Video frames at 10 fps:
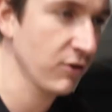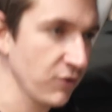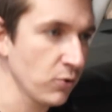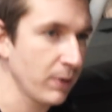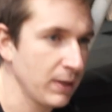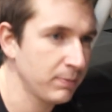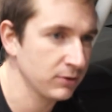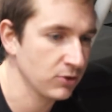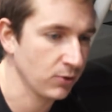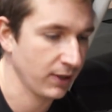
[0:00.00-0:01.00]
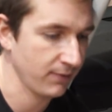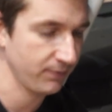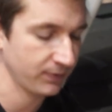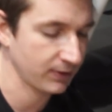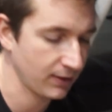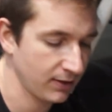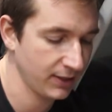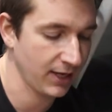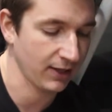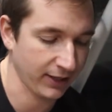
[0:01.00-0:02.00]
a few people do it.
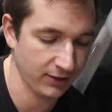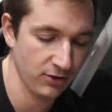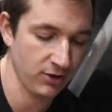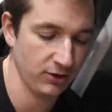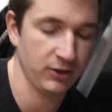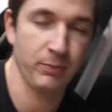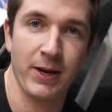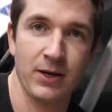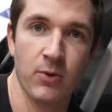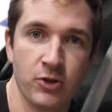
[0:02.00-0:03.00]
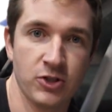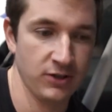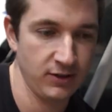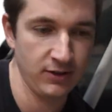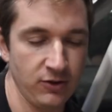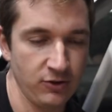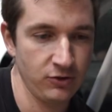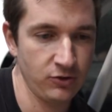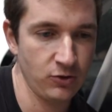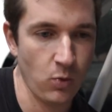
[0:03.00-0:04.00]
You get like a little penny washer,
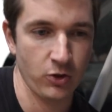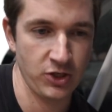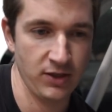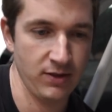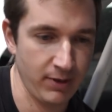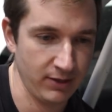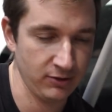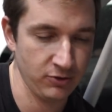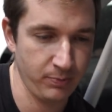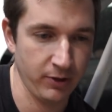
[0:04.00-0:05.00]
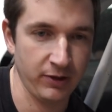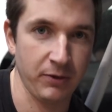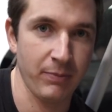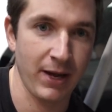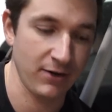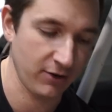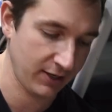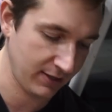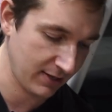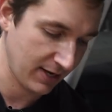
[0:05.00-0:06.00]
squash it in the middle and just put a little bend on
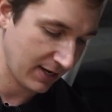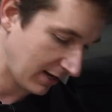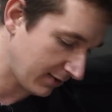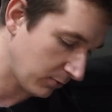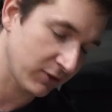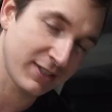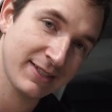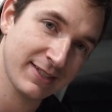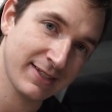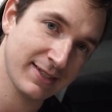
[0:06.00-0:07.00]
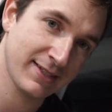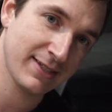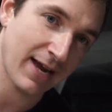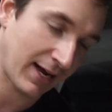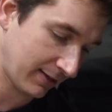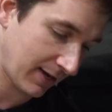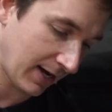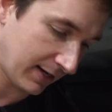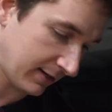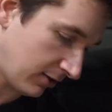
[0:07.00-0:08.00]
it, and then we'll tack
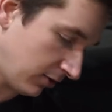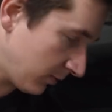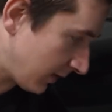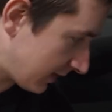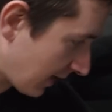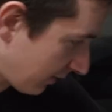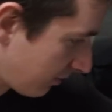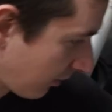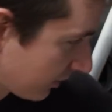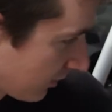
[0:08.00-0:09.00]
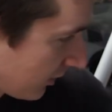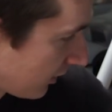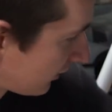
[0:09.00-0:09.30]
that all the way down the bodywork.